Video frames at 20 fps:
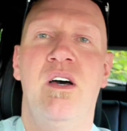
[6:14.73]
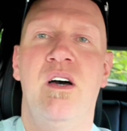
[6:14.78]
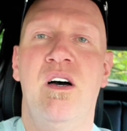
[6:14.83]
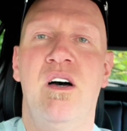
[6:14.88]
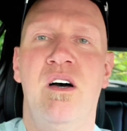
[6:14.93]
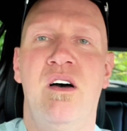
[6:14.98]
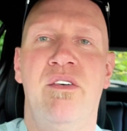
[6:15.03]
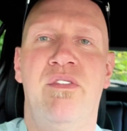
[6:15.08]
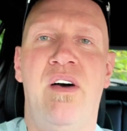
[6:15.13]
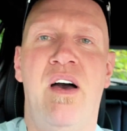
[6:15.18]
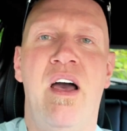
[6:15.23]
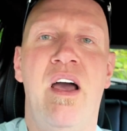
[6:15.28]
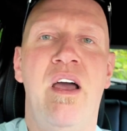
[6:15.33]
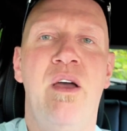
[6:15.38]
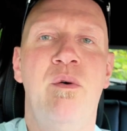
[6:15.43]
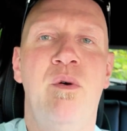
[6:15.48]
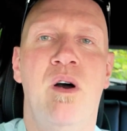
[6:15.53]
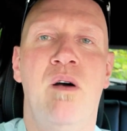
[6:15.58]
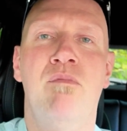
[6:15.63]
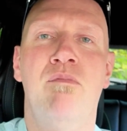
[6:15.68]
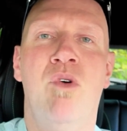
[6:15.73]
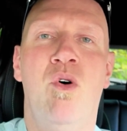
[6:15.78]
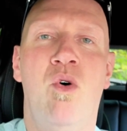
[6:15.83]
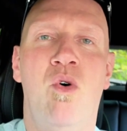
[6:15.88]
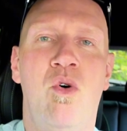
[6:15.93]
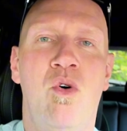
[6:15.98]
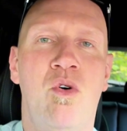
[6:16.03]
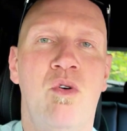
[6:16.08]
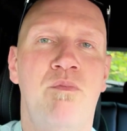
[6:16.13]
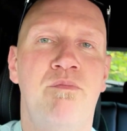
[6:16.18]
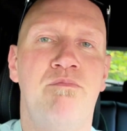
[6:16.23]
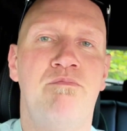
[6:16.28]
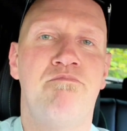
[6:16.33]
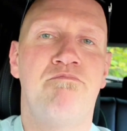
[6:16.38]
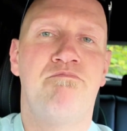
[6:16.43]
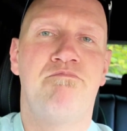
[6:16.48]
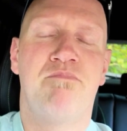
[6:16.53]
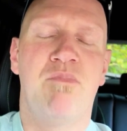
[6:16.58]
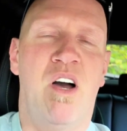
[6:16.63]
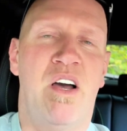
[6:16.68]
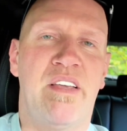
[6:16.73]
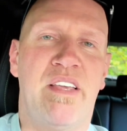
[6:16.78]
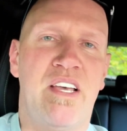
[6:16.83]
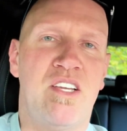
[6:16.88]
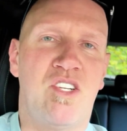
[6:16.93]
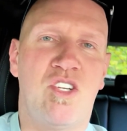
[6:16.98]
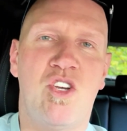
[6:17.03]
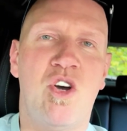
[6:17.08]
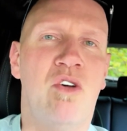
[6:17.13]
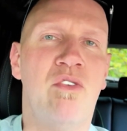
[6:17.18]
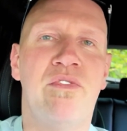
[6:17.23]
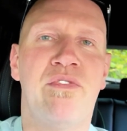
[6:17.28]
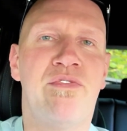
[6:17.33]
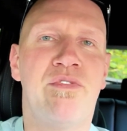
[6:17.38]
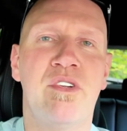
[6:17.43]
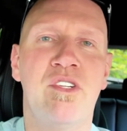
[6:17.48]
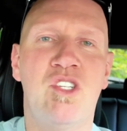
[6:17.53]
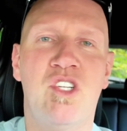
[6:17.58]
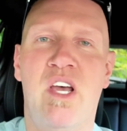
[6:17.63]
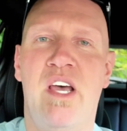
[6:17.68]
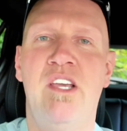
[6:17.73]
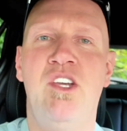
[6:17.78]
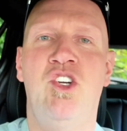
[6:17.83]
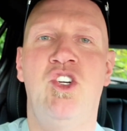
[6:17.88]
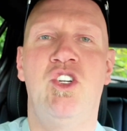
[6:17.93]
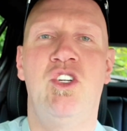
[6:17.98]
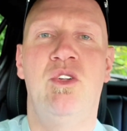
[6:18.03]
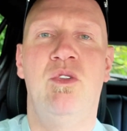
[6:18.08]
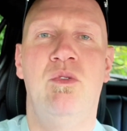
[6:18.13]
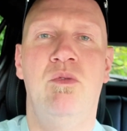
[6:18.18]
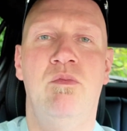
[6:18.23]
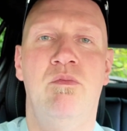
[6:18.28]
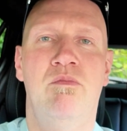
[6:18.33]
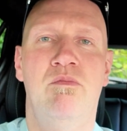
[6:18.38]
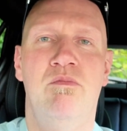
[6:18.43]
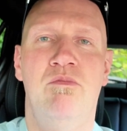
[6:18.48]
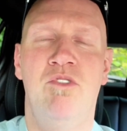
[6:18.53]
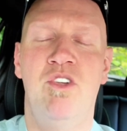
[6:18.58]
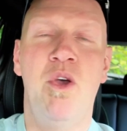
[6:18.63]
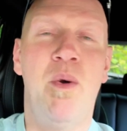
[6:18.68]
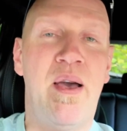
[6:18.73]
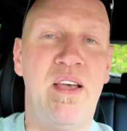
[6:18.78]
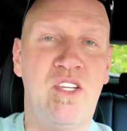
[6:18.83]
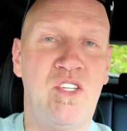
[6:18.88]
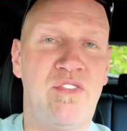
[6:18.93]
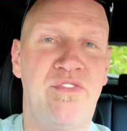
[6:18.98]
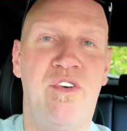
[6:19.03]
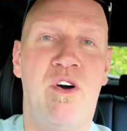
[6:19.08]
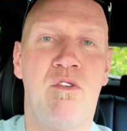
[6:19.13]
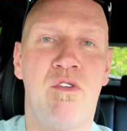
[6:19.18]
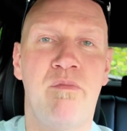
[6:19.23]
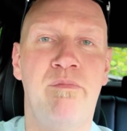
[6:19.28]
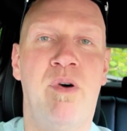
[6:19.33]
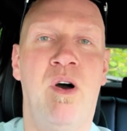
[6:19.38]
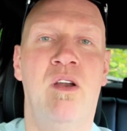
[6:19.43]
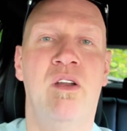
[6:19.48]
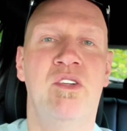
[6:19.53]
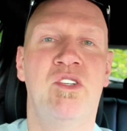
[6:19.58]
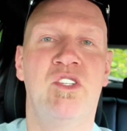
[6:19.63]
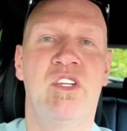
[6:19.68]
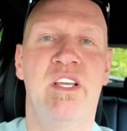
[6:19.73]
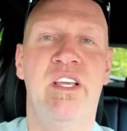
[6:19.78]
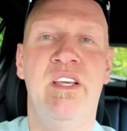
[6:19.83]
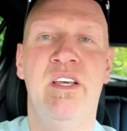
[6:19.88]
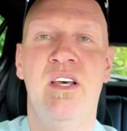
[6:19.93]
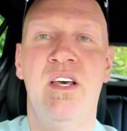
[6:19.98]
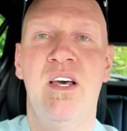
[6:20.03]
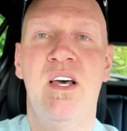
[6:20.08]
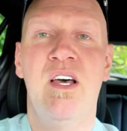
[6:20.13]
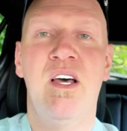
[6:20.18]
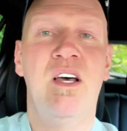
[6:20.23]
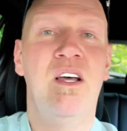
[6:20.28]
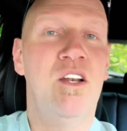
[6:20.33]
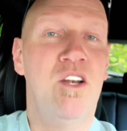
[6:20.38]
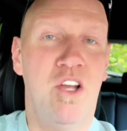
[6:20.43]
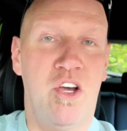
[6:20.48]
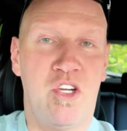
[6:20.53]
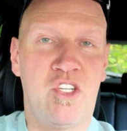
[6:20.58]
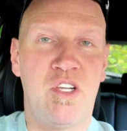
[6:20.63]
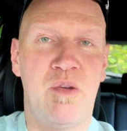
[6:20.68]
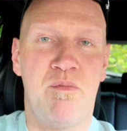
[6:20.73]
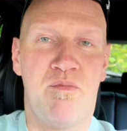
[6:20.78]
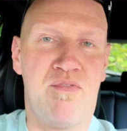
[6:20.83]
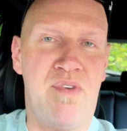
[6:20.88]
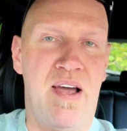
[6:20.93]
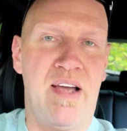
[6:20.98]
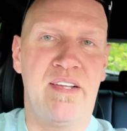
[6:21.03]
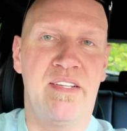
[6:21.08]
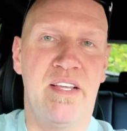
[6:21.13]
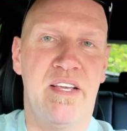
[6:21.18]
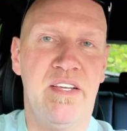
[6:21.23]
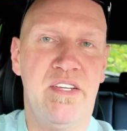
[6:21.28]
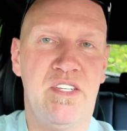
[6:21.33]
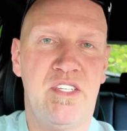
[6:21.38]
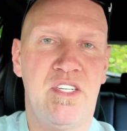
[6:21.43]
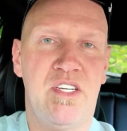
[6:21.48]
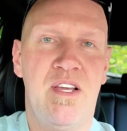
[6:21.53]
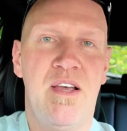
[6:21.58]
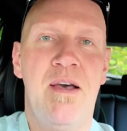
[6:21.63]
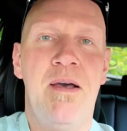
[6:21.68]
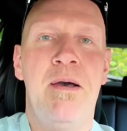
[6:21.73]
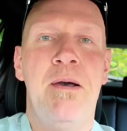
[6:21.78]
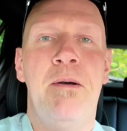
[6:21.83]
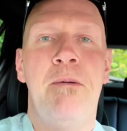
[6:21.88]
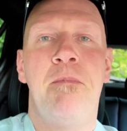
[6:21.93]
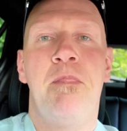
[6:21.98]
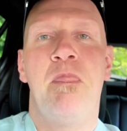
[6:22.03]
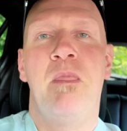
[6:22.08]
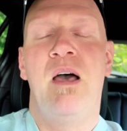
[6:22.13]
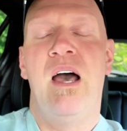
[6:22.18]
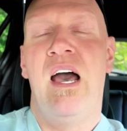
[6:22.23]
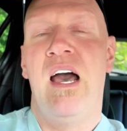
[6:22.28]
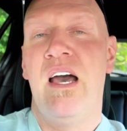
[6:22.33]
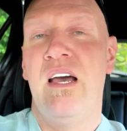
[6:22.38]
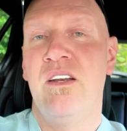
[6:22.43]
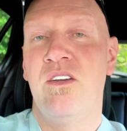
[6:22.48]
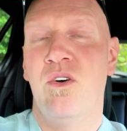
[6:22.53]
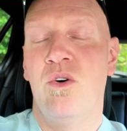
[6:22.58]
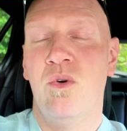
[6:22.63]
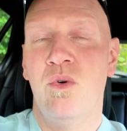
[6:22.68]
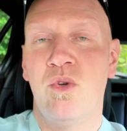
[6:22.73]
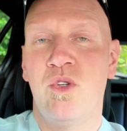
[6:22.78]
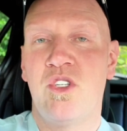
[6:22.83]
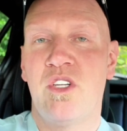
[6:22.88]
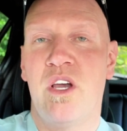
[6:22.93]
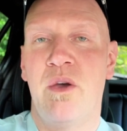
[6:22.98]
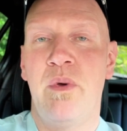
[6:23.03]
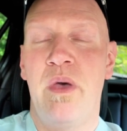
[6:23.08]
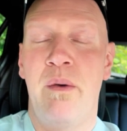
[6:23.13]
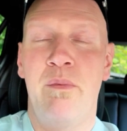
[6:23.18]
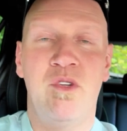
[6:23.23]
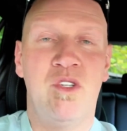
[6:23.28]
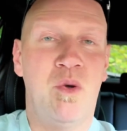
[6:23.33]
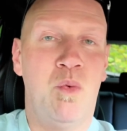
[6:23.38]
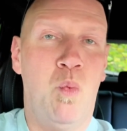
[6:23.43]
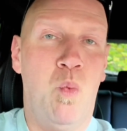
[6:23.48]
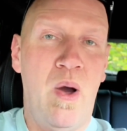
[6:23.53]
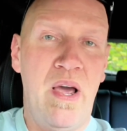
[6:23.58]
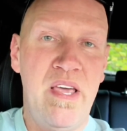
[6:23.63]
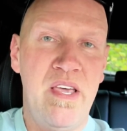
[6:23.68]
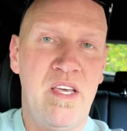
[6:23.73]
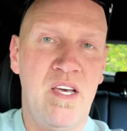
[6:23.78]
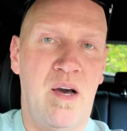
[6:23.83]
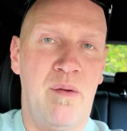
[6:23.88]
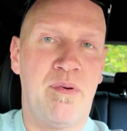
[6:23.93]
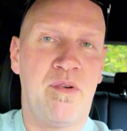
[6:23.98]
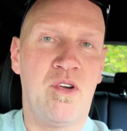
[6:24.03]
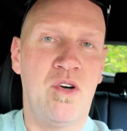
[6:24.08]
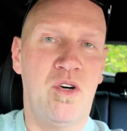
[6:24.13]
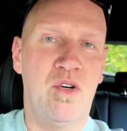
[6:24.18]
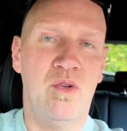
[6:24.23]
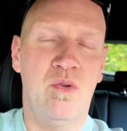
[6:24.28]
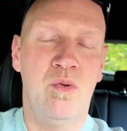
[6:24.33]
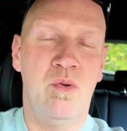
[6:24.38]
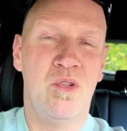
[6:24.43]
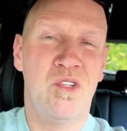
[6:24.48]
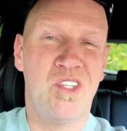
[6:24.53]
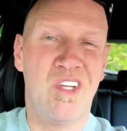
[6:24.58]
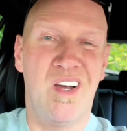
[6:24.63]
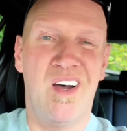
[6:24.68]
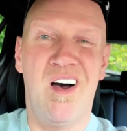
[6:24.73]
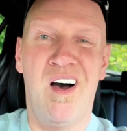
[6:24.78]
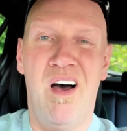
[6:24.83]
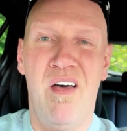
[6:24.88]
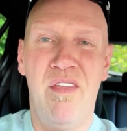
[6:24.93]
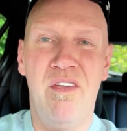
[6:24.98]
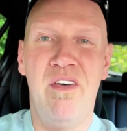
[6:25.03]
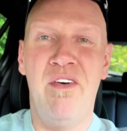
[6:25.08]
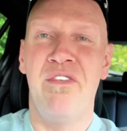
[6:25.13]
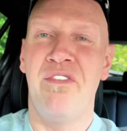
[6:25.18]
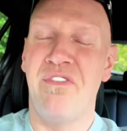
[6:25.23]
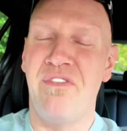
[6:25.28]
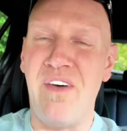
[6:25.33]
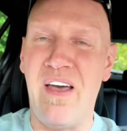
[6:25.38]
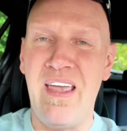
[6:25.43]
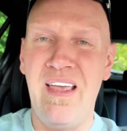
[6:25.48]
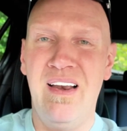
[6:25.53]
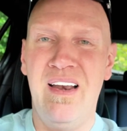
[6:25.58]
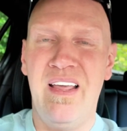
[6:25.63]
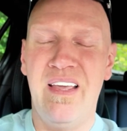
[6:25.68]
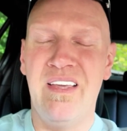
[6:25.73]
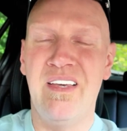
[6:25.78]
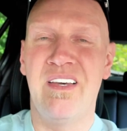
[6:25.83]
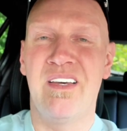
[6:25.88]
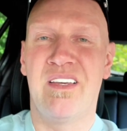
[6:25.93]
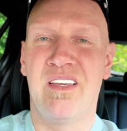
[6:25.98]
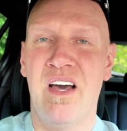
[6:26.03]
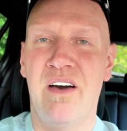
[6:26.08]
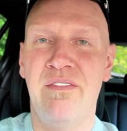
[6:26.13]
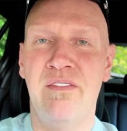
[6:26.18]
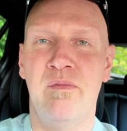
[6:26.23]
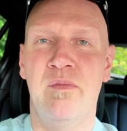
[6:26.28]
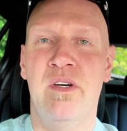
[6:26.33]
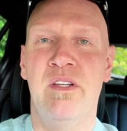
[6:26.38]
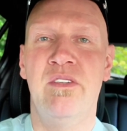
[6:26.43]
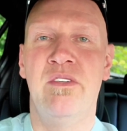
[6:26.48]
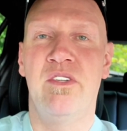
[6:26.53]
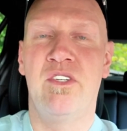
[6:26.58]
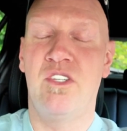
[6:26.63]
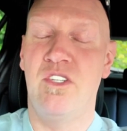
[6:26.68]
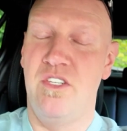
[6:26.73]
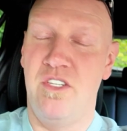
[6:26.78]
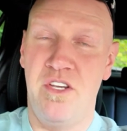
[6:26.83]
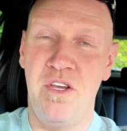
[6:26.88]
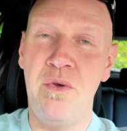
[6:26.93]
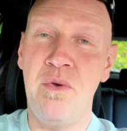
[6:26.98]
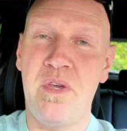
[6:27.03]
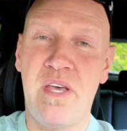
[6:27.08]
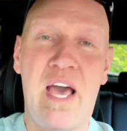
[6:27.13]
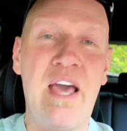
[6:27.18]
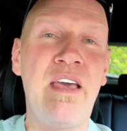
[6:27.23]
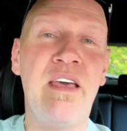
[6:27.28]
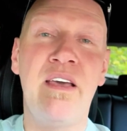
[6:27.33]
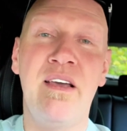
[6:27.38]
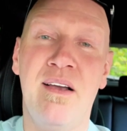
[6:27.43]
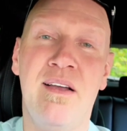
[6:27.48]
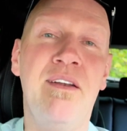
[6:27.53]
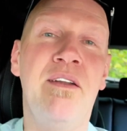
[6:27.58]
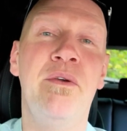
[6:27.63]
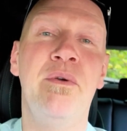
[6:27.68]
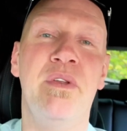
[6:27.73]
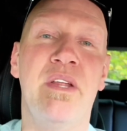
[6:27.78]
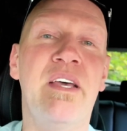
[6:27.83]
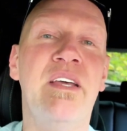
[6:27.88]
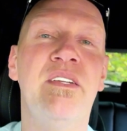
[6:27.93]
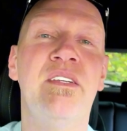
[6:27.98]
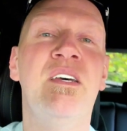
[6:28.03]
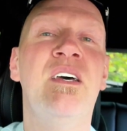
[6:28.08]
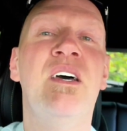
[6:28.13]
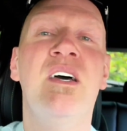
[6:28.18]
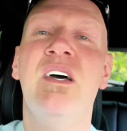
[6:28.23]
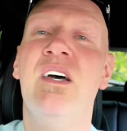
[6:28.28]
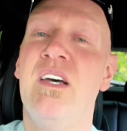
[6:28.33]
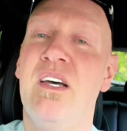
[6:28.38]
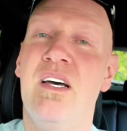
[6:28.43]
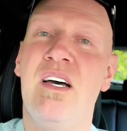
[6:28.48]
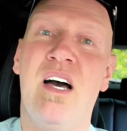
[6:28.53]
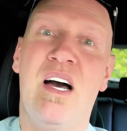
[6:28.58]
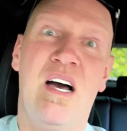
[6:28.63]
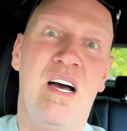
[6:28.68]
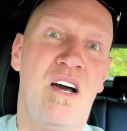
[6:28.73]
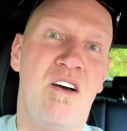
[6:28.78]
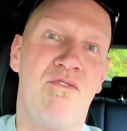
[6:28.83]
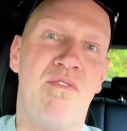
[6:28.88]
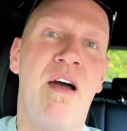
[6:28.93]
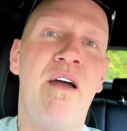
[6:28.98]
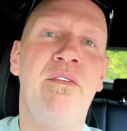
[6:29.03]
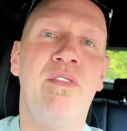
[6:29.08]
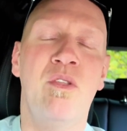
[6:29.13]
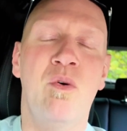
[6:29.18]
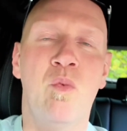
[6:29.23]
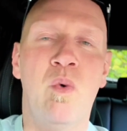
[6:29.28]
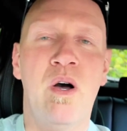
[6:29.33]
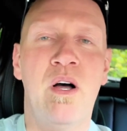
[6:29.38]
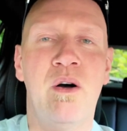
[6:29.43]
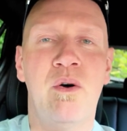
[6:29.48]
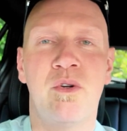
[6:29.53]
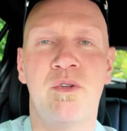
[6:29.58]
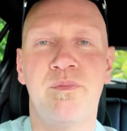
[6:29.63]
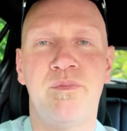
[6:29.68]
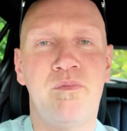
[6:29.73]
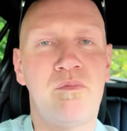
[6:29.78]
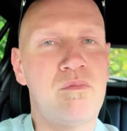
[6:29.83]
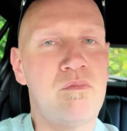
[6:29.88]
of how a more, I guess, confrontational US foreign policy looks in practice. And also, it was a wake up call to other failing governments, UK included, around the world,